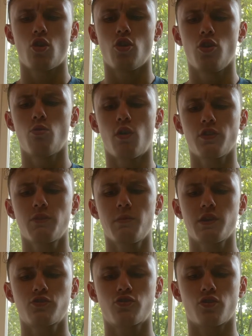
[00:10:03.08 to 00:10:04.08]
you want to
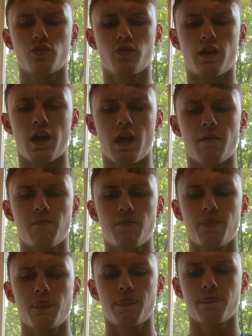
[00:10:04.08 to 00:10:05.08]
make sure that
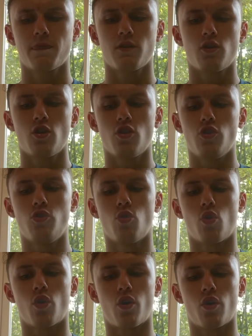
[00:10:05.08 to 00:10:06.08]

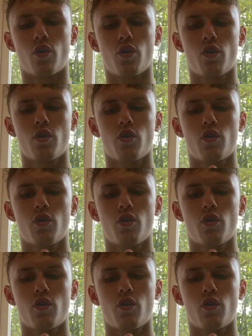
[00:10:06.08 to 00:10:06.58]
you're